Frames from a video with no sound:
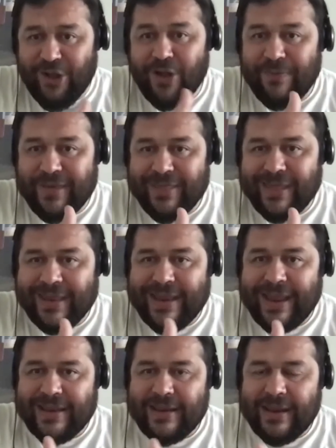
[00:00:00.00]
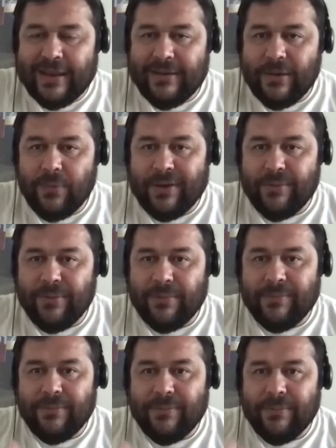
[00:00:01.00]
COVID and
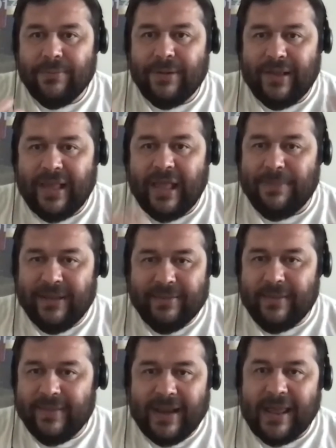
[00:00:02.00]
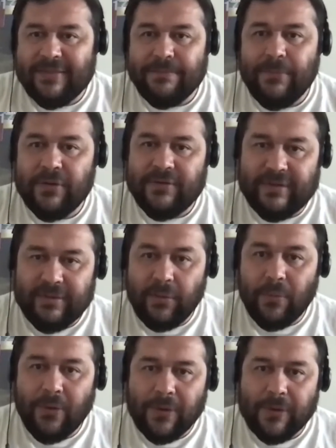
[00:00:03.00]
what happening in the last months in the
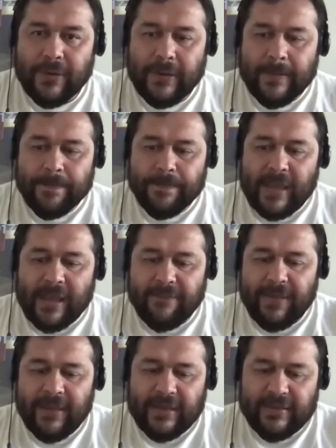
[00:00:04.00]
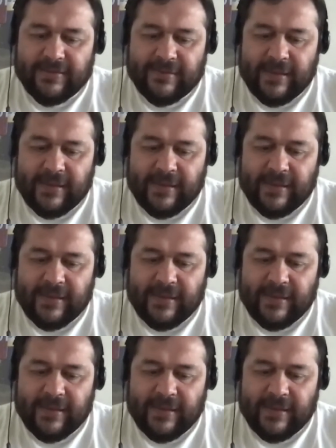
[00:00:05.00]
world, I think it's